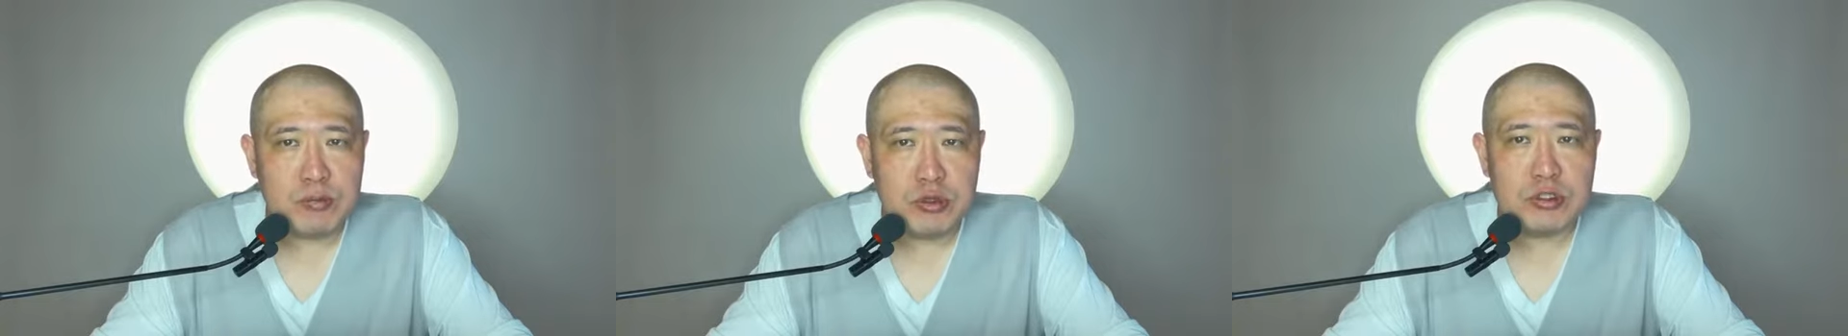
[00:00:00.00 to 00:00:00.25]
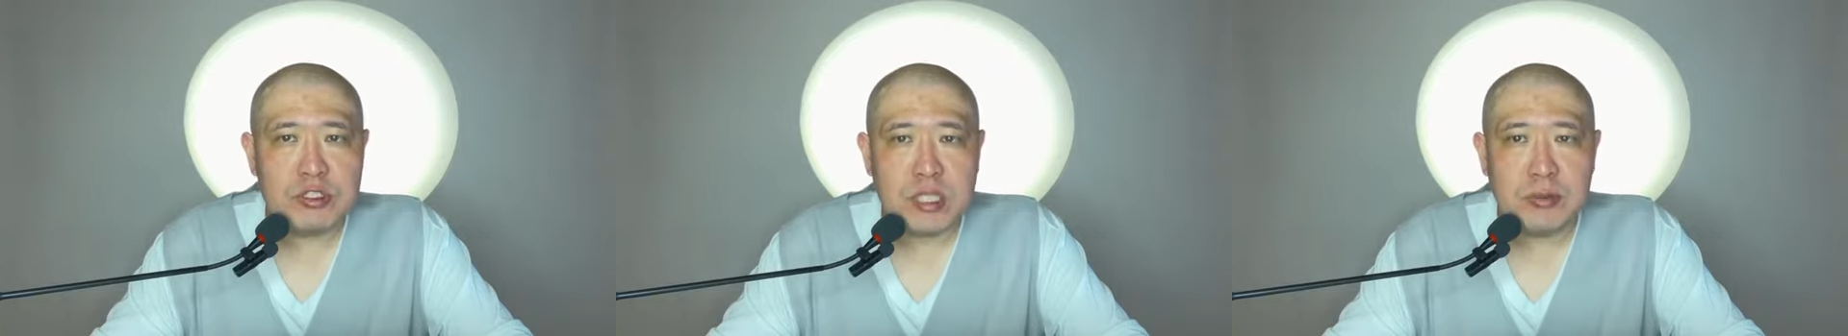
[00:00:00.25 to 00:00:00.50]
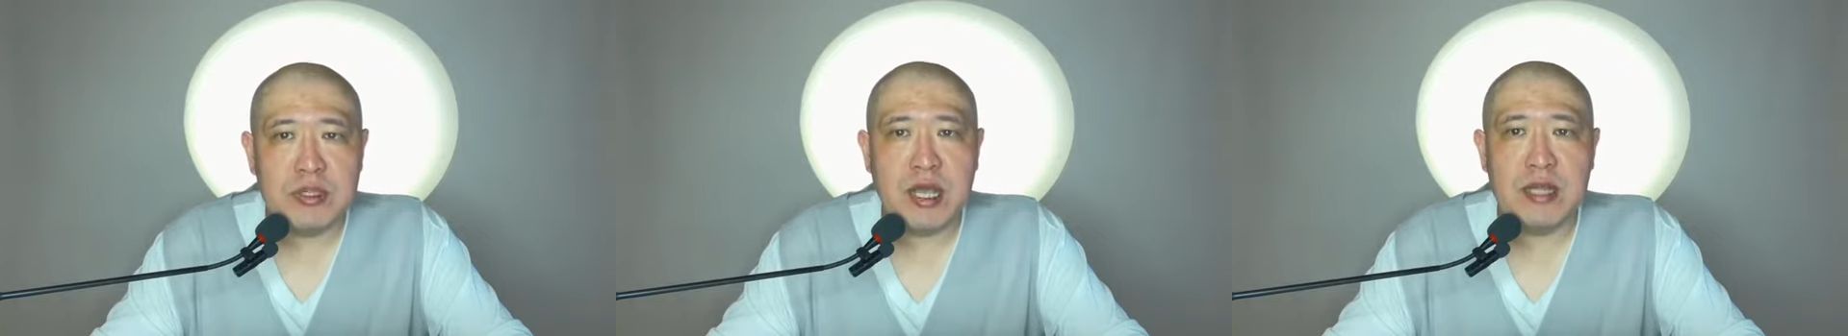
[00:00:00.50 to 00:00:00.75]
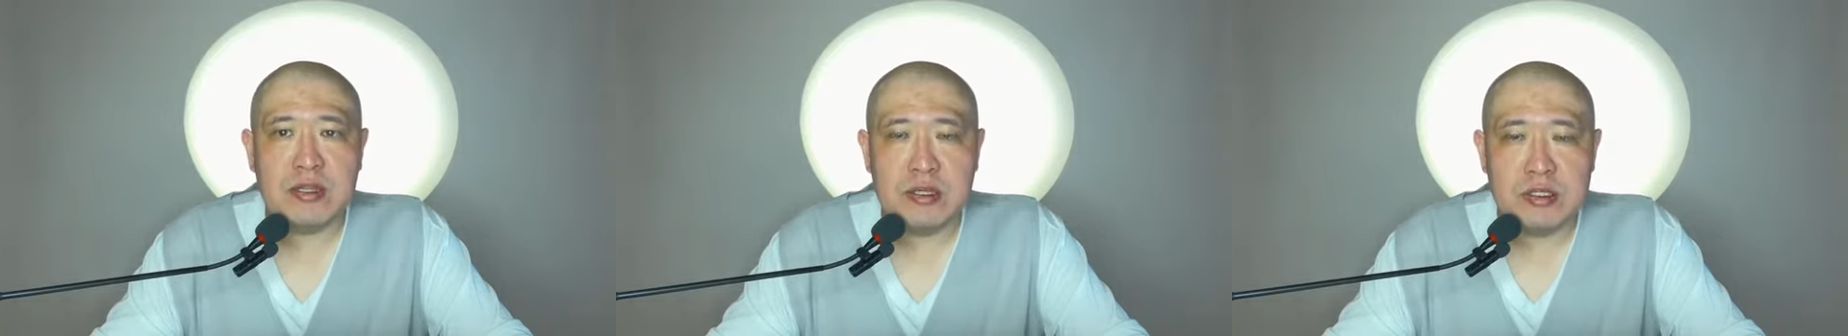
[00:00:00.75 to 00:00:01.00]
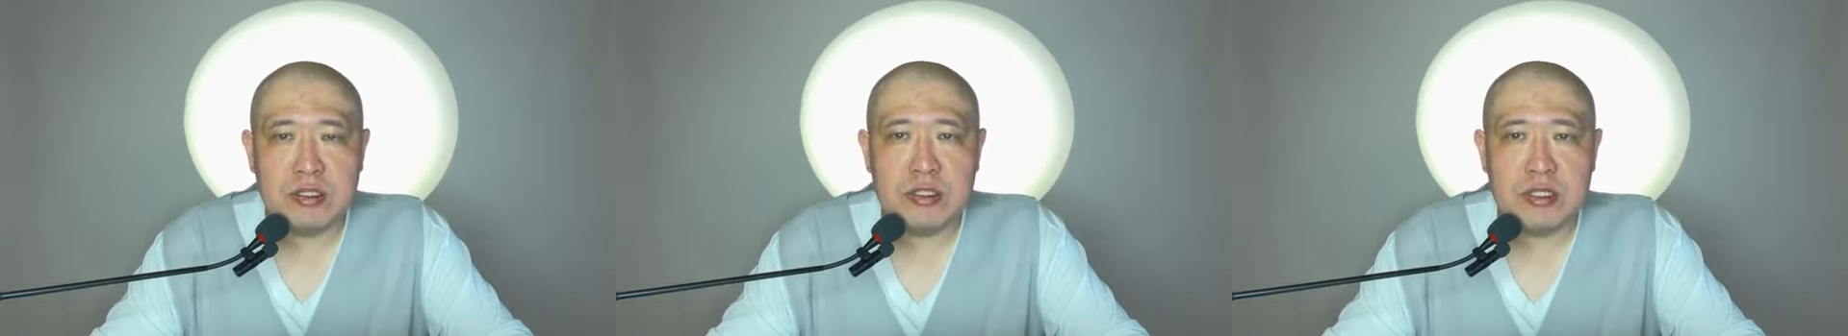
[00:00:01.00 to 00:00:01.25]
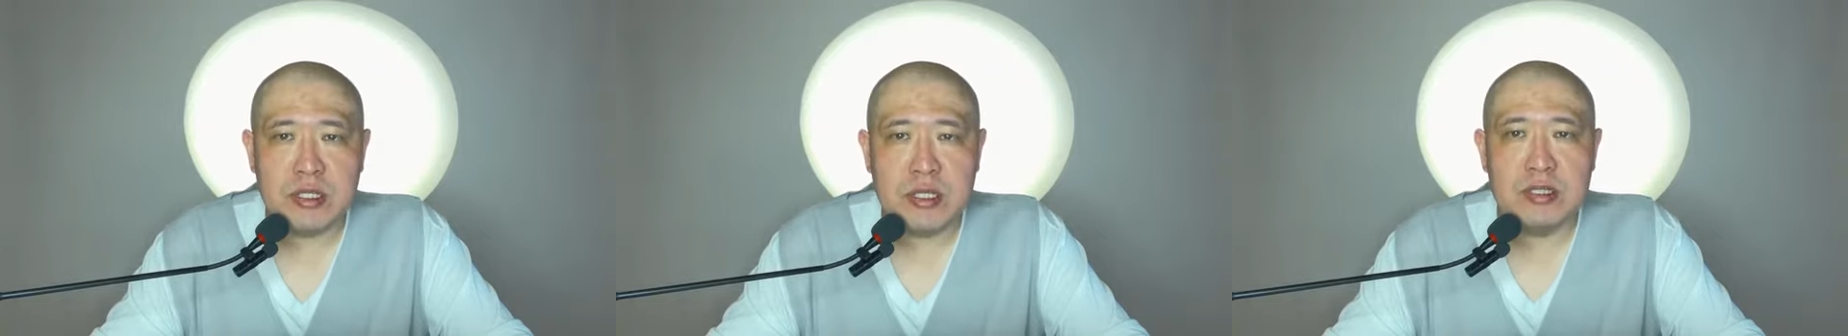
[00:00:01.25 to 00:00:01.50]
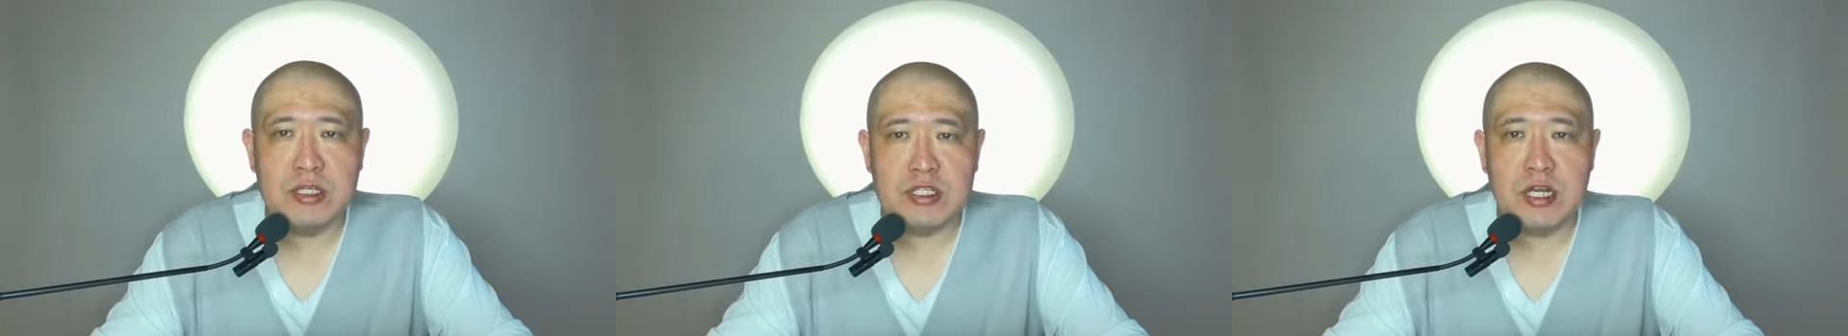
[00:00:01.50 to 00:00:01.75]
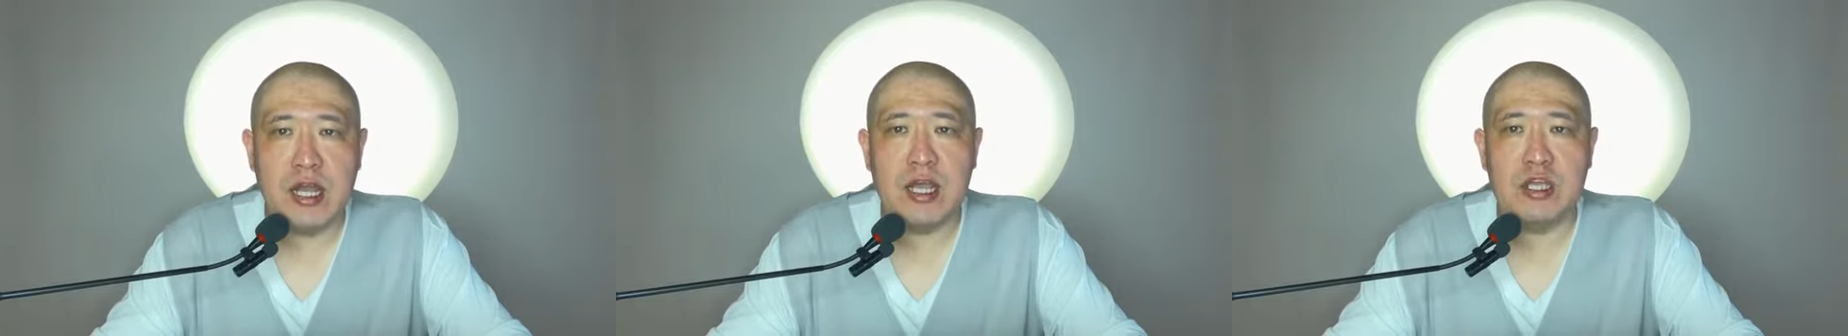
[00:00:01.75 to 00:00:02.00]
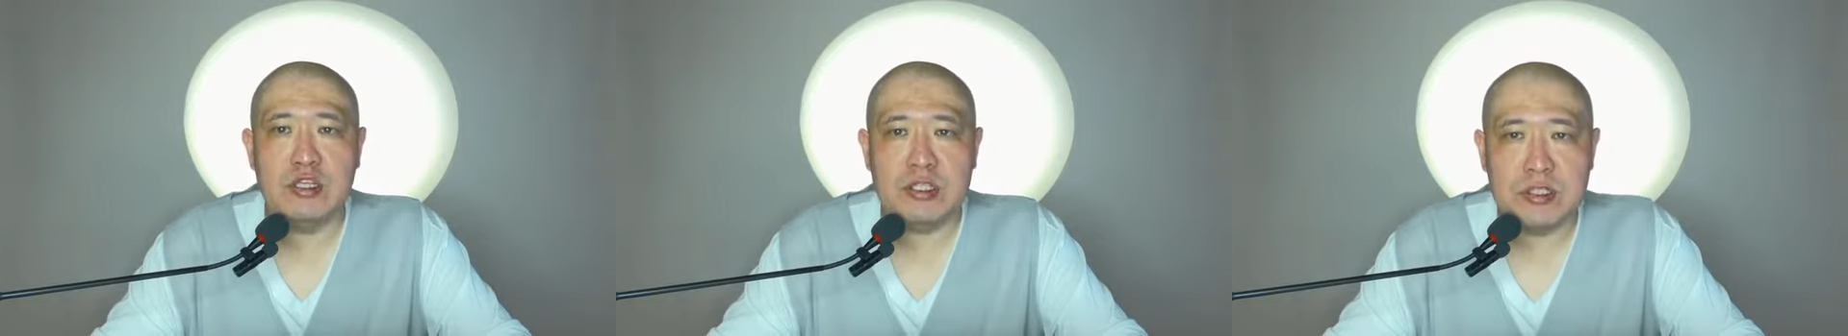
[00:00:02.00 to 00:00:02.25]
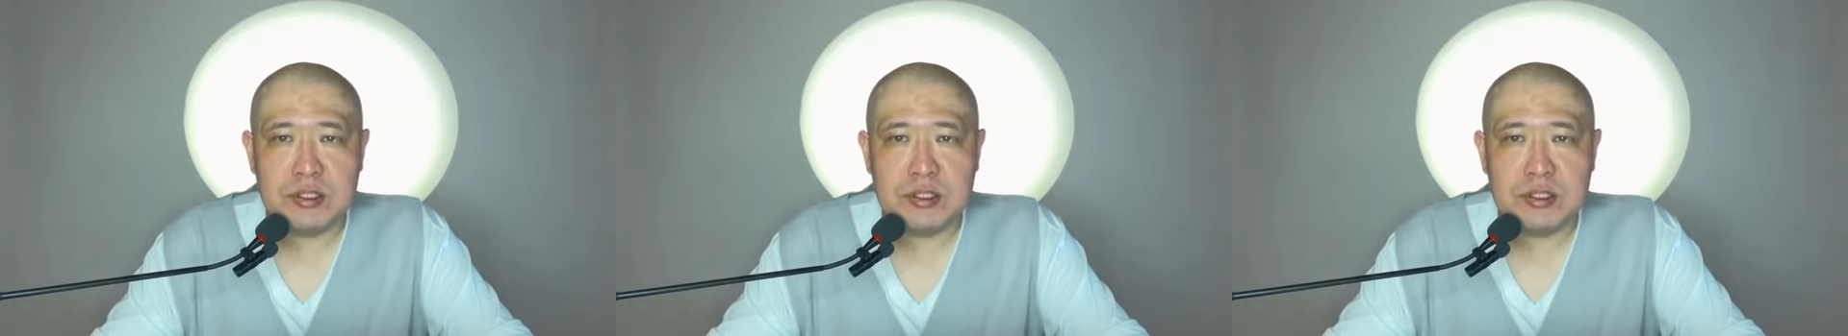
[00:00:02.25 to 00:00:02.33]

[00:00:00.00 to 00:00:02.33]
put subtitles in each language.